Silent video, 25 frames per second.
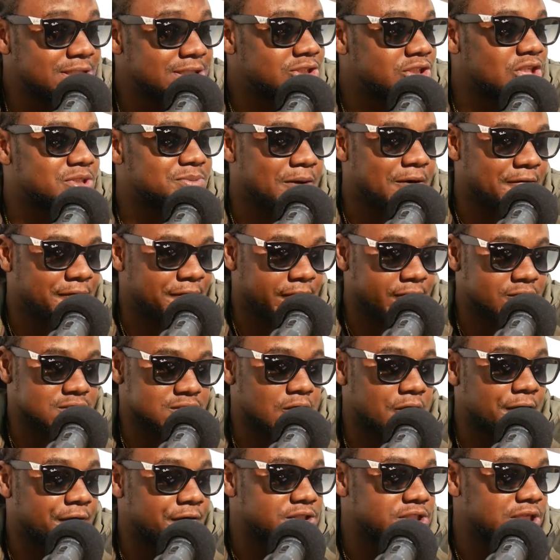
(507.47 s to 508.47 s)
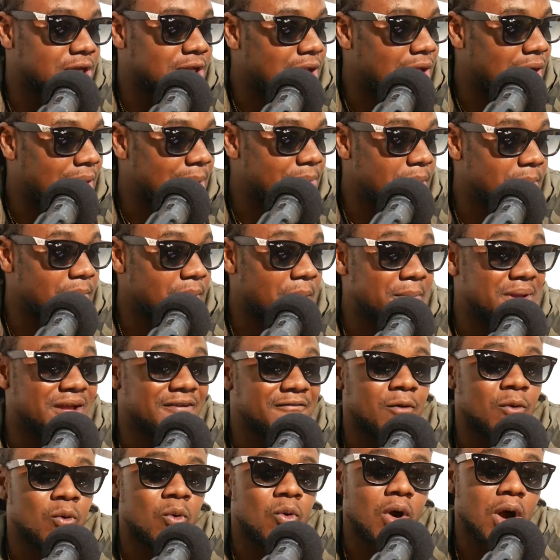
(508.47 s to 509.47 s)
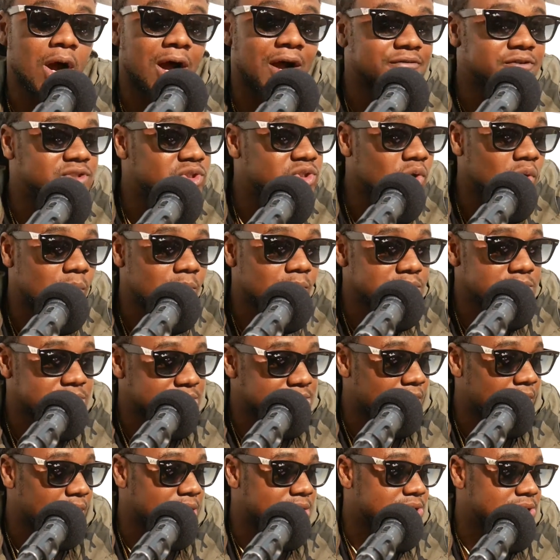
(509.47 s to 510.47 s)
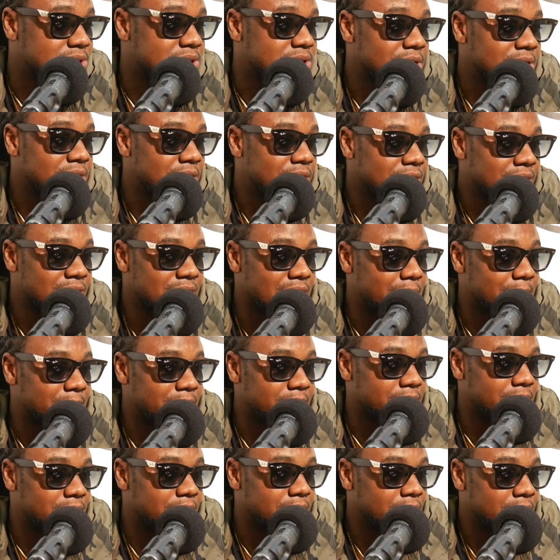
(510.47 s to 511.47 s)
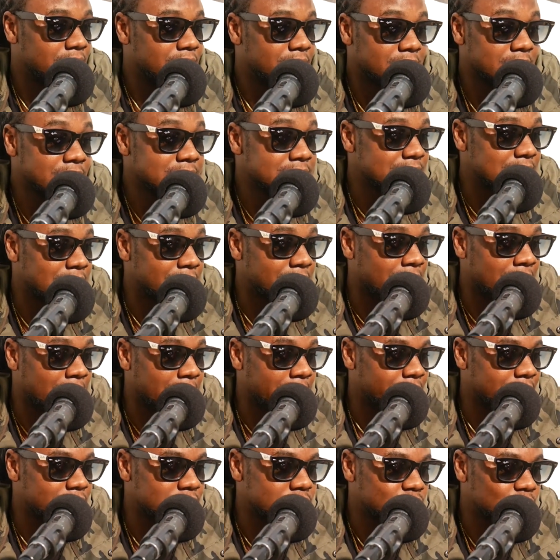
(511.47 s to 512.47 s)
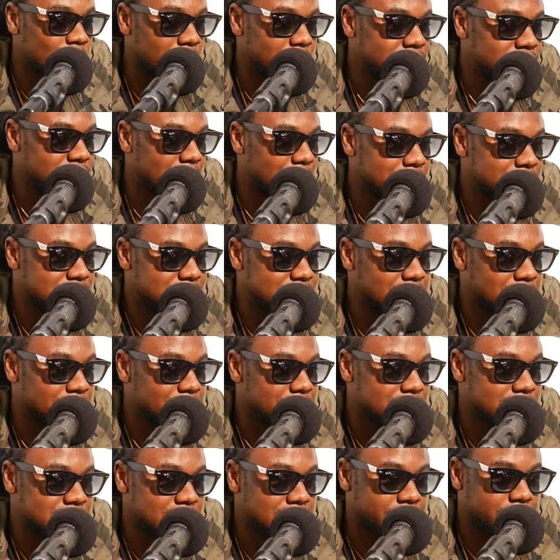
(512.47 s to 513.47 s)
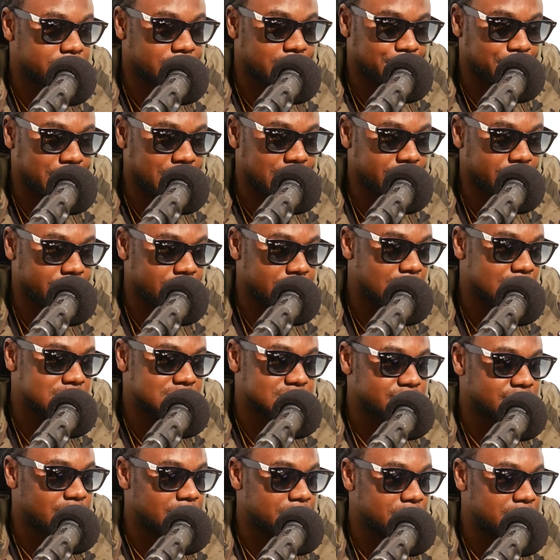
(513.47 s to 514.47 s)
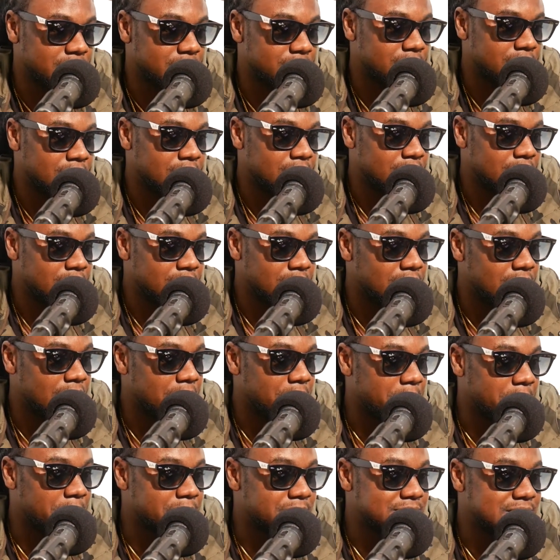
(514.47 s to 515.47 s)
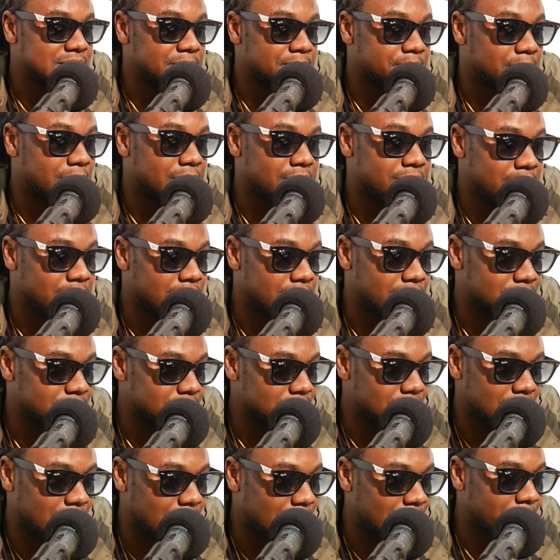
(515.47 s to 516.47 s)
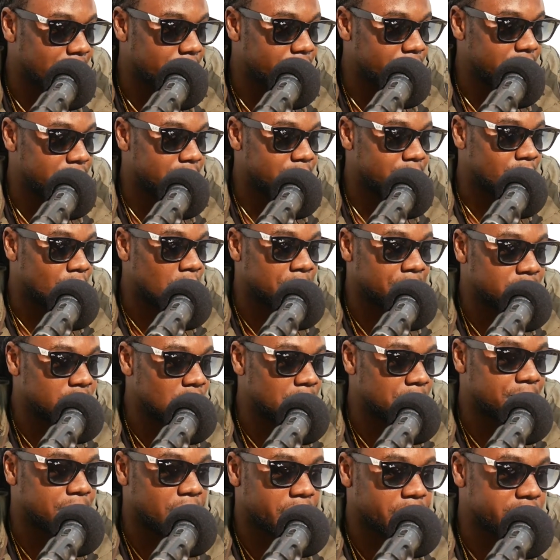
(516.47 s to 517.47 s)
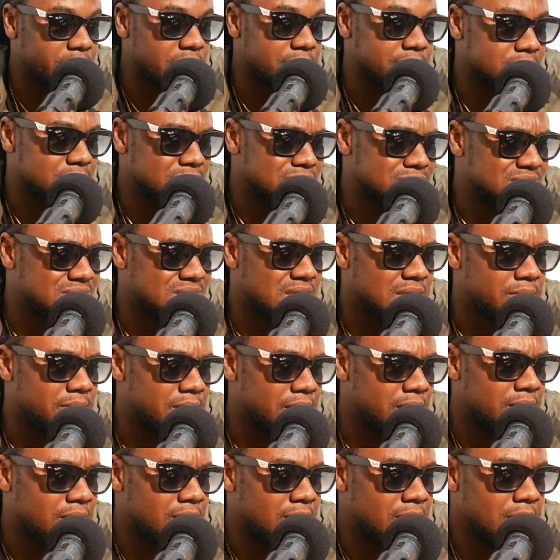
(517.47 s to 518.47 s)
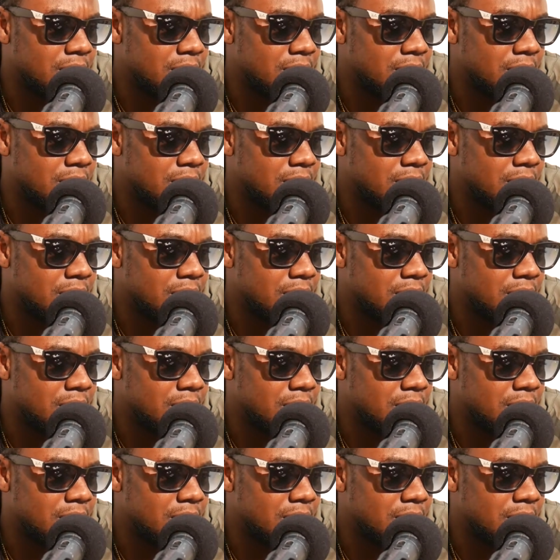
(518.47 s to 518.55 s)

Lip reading: is just my first official album, but me have so much songs. You know what I mean? This another just one job. Me sing crop and crossover beat. You know what I mean? Me sing pan other rhythm, up tempo rhythm. See me.